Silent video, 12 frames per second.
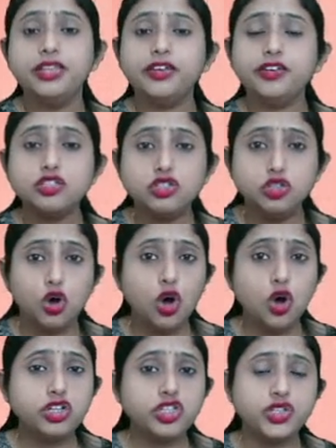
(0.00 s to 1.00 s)
There is
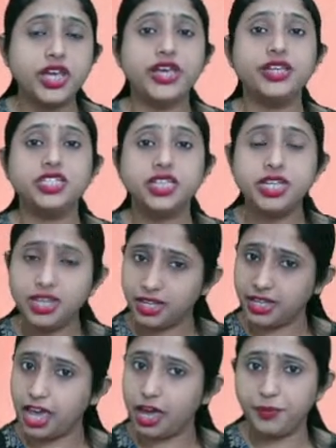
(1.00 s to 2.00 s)
no change
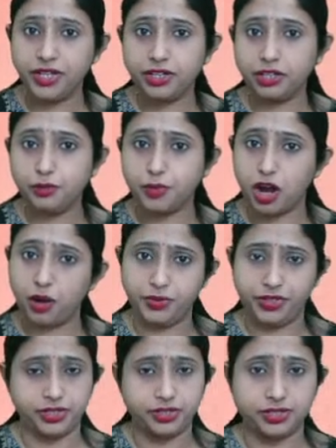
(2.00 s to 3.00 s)
in chemical
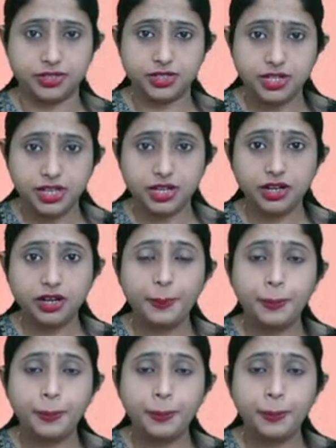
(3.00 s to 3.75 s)
properties. Clear?